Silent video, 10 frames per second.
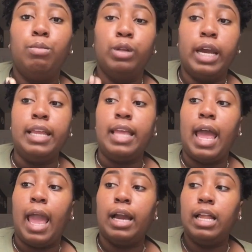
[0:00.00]
look at
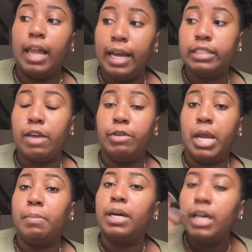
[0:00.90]
that class every
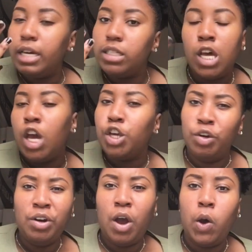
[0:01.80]
day, because,
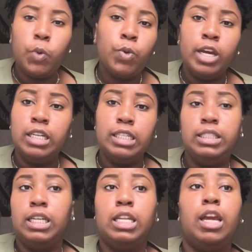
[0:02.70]
you know,
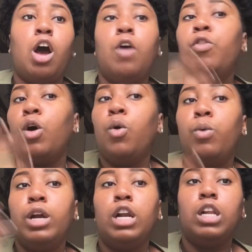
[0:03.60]
realistically, although
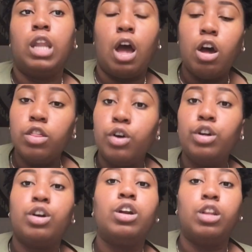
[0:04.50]

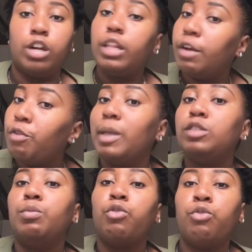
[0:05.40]
you're going to learn the
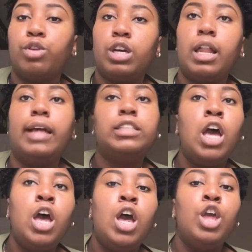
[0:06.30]
information before the class,
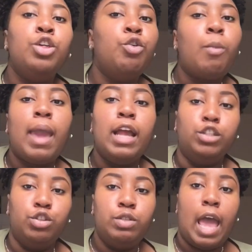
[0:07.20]
you may
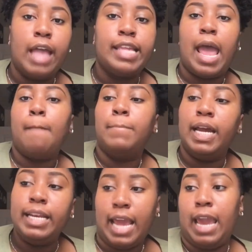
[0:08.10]
do that
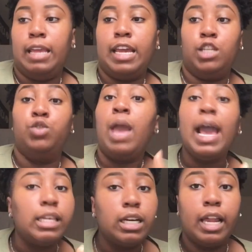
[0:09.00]
Monday that you
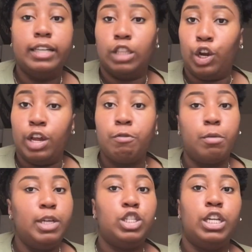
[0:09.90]
had the class, learn the
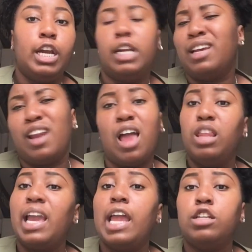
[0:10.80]
information there, and then not
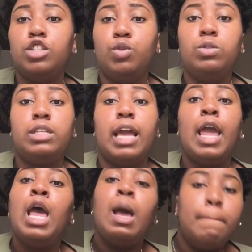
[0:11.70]
look at it Tuesday.
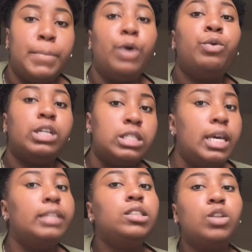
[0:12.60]
But when the
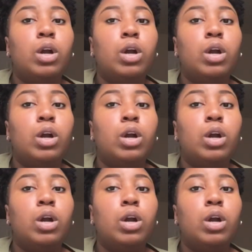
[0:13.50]
test